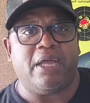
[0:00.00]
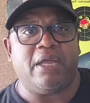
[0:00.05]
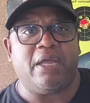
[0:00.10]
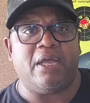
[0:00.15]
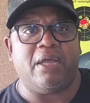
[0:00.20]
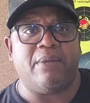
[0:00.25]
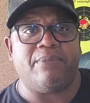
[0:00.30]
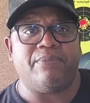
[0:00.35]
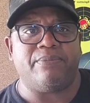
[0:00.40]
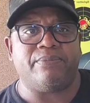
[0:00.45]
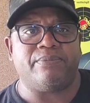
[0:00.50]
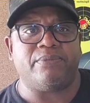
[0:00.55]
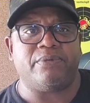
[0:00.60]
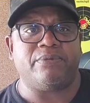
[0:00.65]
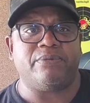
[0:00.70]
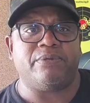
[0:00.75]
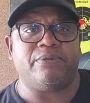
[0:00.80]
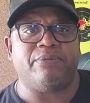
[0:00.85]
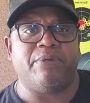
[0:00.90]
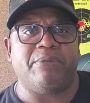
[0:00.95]

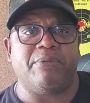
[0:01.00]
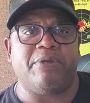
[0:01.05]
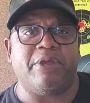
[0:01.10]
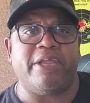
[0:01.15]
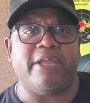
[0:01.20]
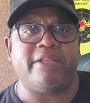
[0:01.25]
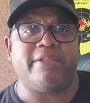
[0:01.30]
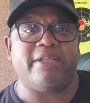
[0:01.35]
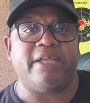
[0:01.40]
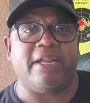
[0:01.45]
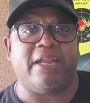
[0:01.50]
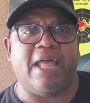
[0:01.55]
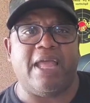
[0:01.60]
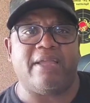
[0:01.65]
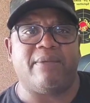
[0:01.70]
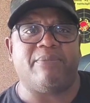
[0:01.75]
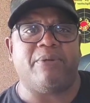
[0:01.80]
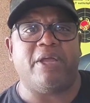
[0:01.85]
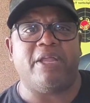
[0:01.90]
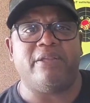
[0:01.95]
remember to hit that
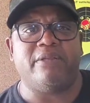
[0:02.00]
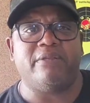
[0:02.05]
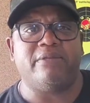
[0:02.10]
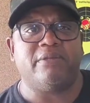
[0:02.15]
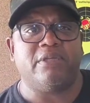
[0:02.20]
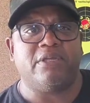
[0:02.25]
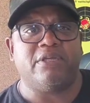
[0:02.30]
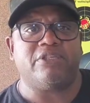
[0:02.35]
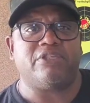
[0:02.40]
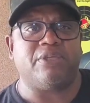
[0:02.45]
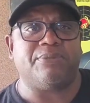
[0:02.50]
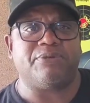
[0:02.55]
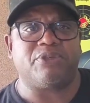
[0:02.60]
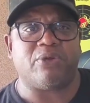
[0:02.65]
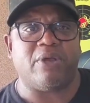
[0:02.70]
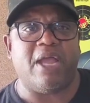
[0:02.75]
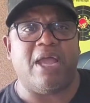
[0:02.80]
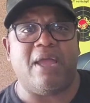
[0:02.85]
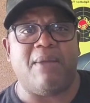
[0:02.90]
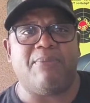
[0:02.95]
like button,
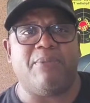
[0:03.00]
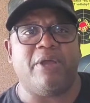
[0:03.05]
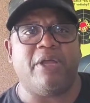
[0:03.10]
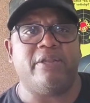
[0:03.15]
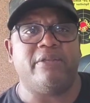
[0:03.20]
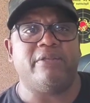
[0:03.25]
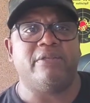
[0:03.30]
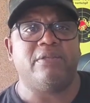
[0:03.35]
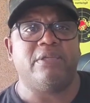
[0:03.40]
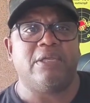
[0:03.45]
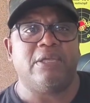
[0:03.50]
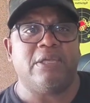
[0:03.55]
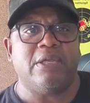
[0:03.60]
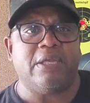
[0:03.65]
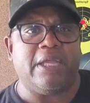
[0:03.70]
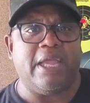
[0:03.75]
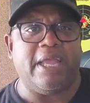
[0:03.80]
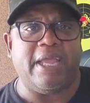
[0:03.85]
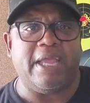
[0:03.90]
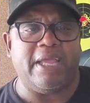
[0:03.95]
subscribe button,
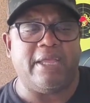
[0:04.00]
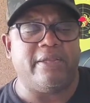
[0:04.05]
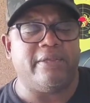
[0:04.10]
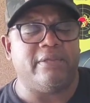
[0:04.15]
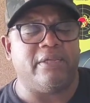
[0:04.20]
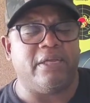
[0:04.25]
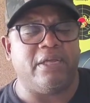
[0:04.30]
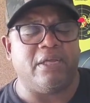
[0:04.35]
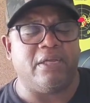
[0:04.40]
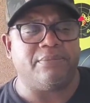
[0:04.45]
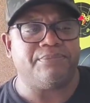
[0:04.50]
and